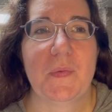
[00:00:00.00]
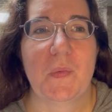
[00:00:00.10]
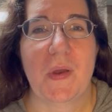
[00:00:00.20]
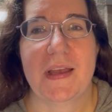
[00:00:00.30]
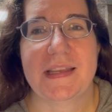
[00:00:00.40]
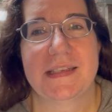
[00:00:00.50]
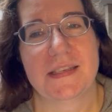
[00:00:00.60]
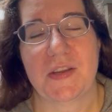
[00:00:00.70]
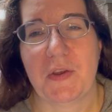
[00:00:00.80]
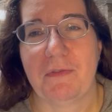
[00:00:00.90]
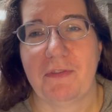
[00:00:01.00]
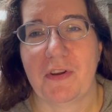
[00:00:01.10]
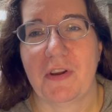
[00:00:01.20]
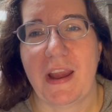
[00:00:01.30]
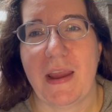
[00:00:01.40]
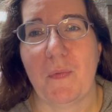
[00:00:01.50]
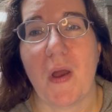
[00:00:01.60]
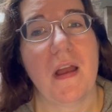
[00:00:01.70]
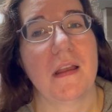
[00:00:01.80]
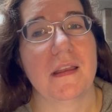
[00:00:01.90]
was go for a
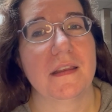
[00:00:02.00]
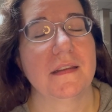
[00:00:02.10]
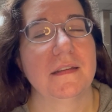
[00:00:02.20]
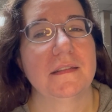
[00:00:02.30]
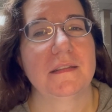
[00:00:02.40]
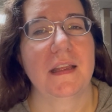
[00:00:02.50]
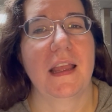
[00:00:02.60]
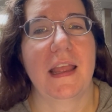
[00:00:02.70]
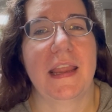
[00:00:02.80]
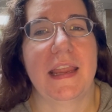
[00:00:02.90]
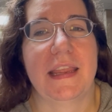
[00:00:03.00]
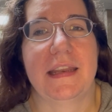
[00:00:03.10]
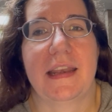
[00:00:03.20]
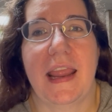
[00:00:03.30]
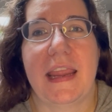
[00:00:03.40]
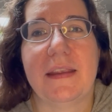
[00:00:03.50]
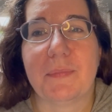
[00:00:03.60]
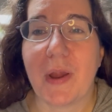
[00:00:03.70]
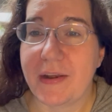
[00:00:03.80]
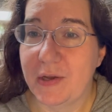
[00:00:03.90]
walk in a
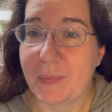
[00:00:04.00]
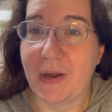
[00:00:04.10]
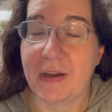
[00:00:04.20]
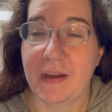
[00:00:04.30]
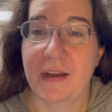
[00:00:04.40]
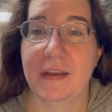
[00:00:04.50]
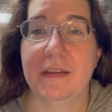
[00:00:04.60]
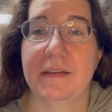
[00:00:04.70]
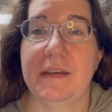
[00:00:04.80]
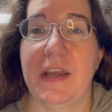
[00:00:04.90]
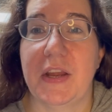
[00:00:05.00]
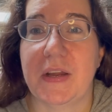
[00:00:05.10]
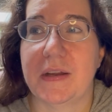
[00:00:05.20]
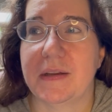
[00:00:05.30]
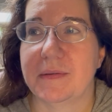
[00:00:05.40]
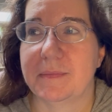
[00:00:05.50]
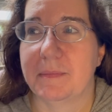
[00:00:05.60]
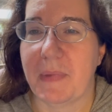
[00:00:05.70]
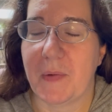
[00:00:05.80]
brand new park near my